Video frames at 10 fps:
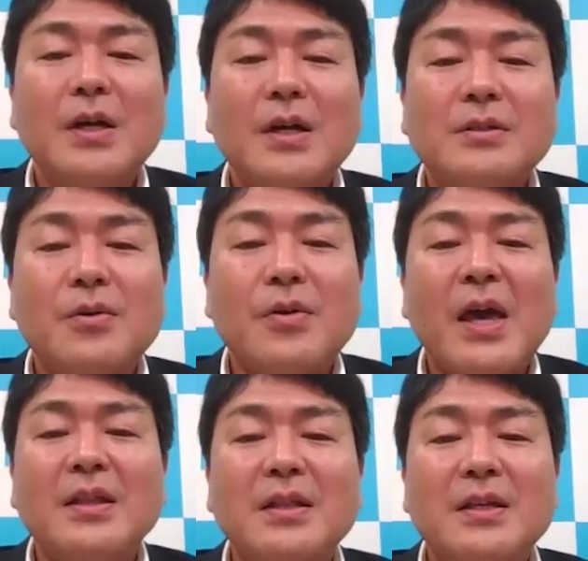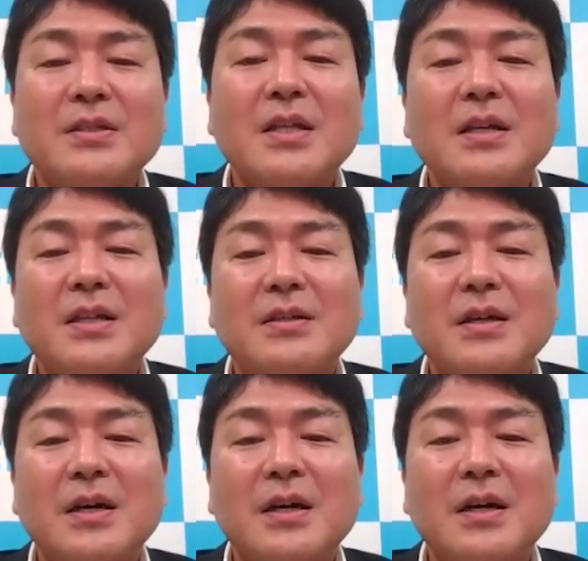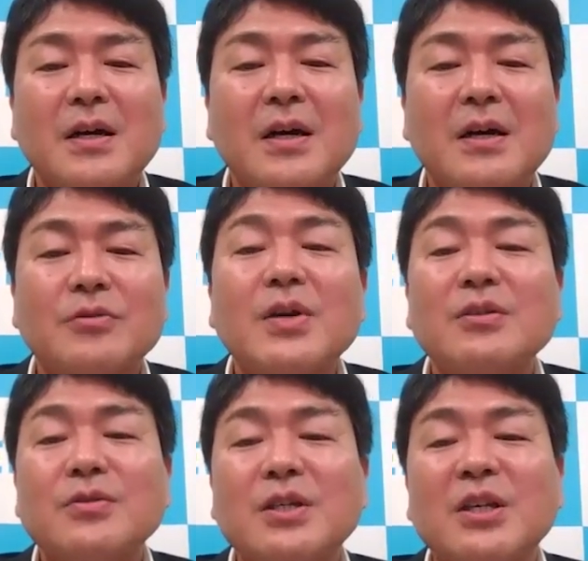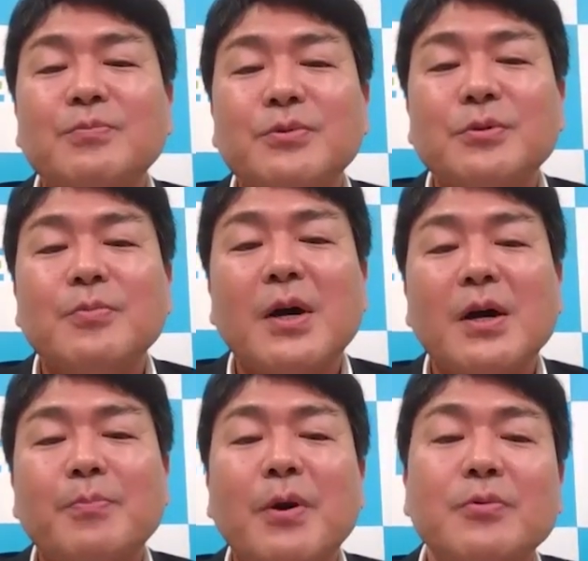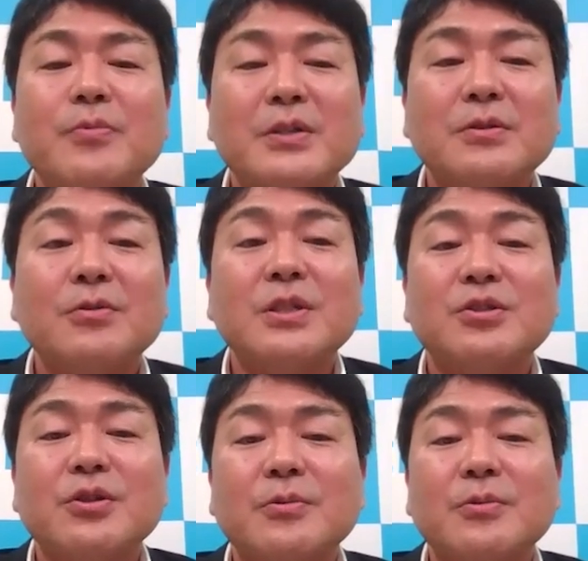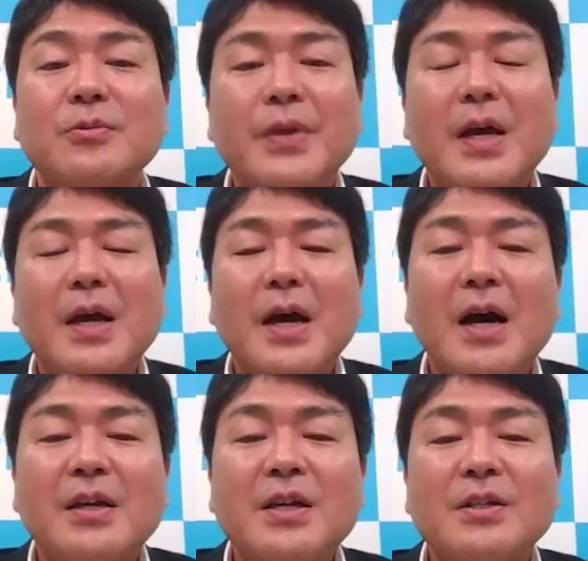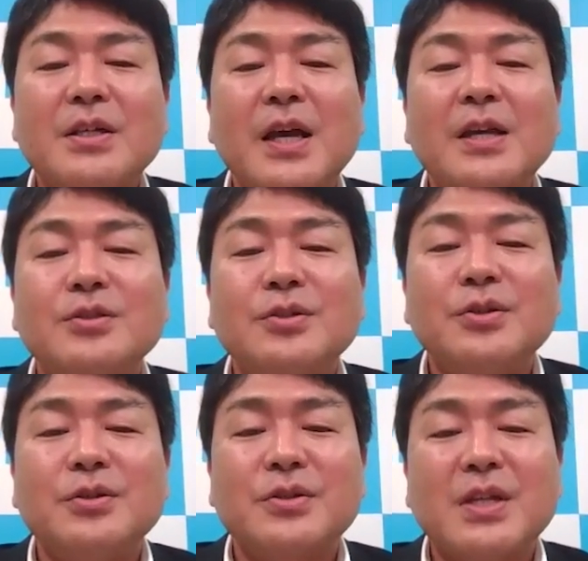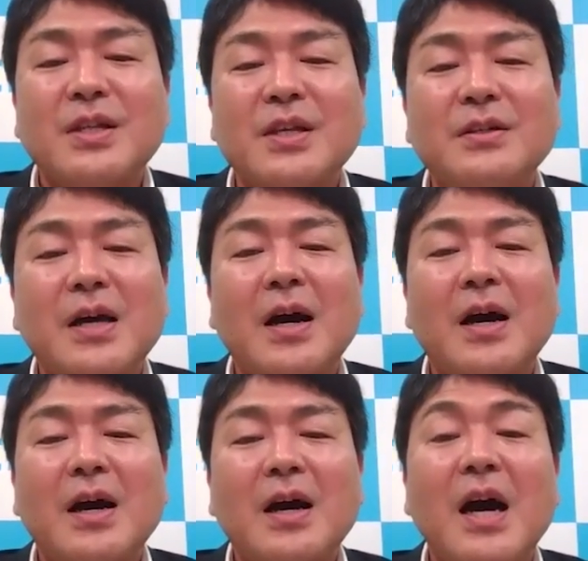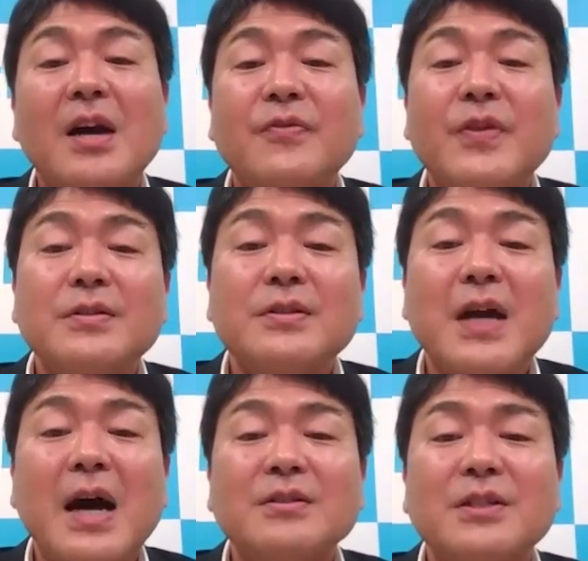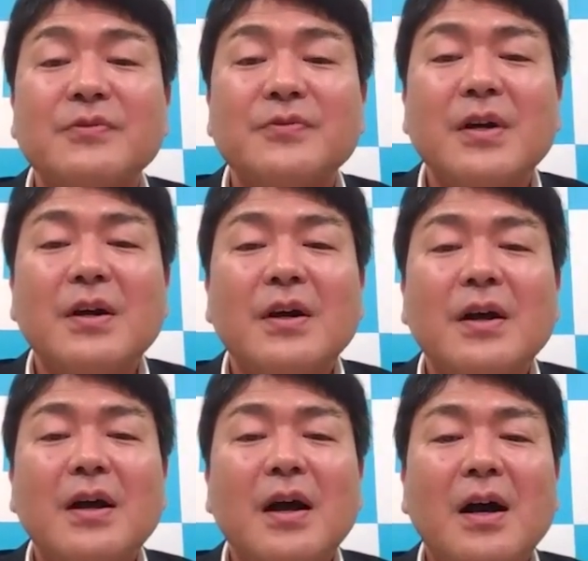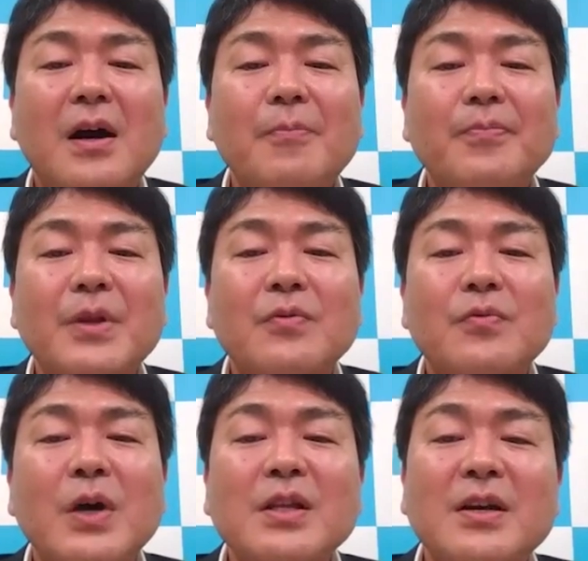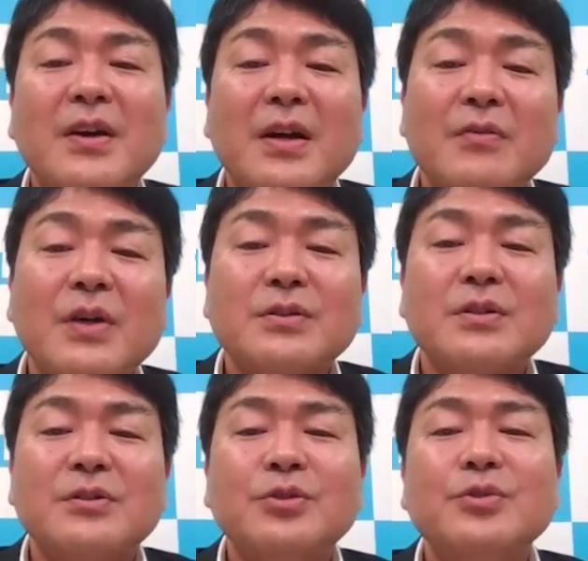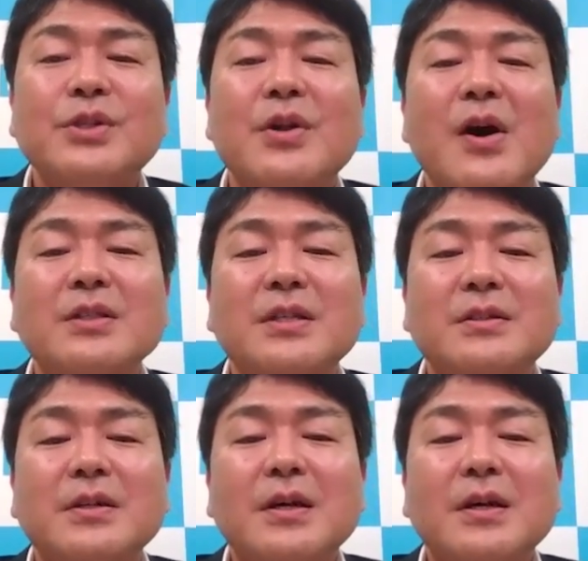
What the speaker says: So, and the studying greatly improved my performance on the job. I really enjoyed studying. I felt as if what I was newly learning